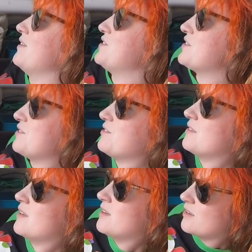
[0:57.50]
it's the
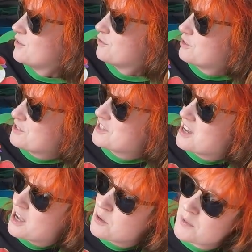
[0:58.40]
first
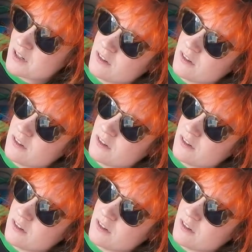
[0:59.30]
time in a